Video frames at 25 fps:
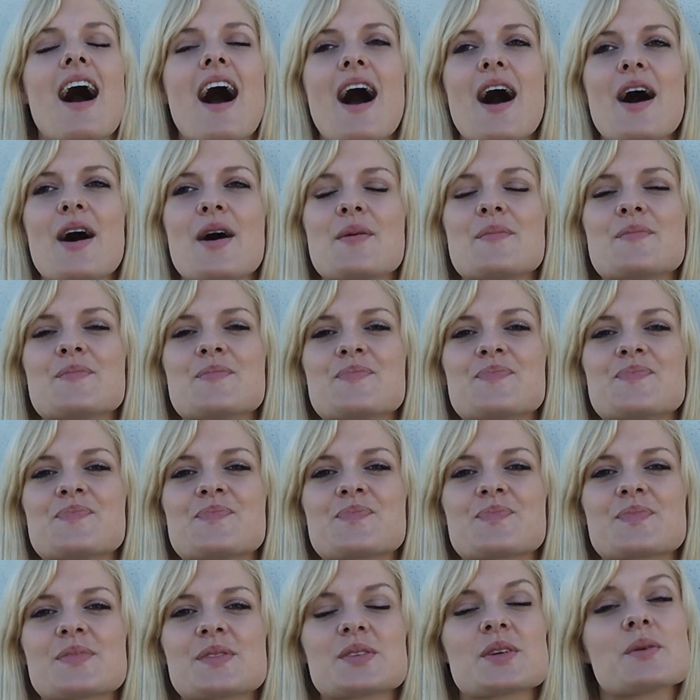
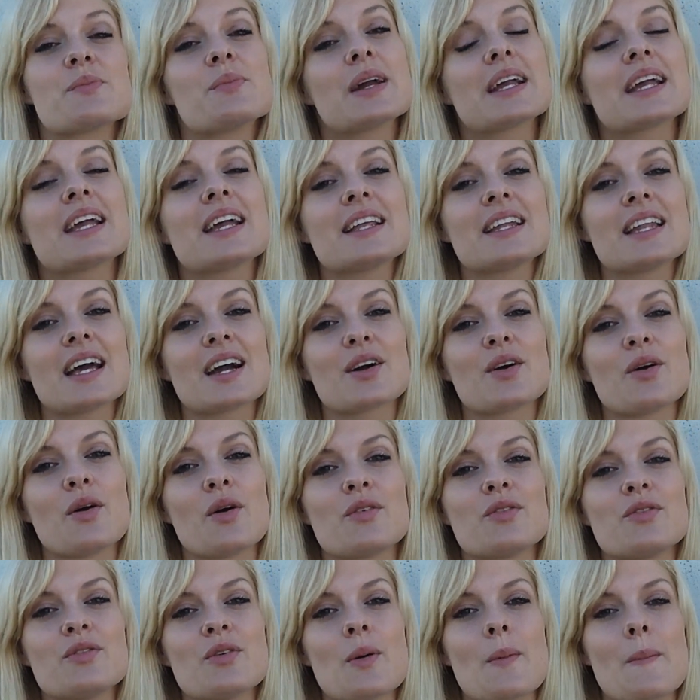So I'm picking
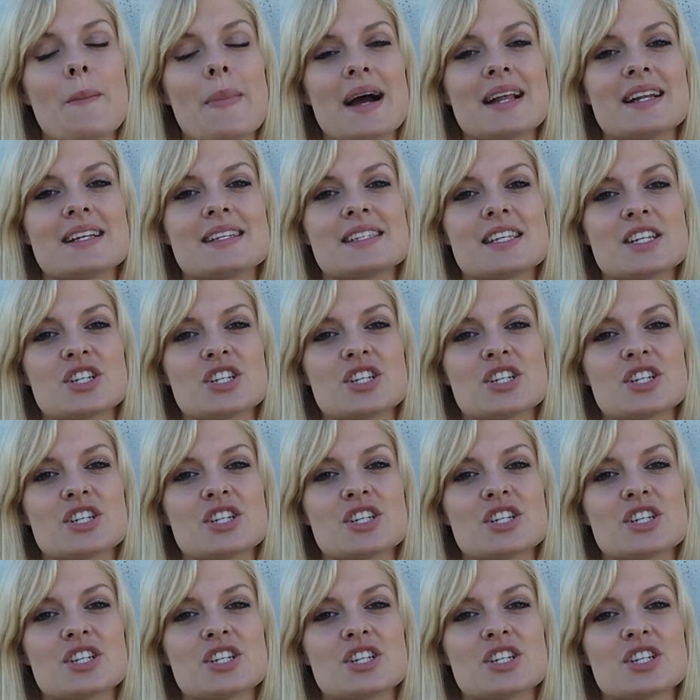Netkov by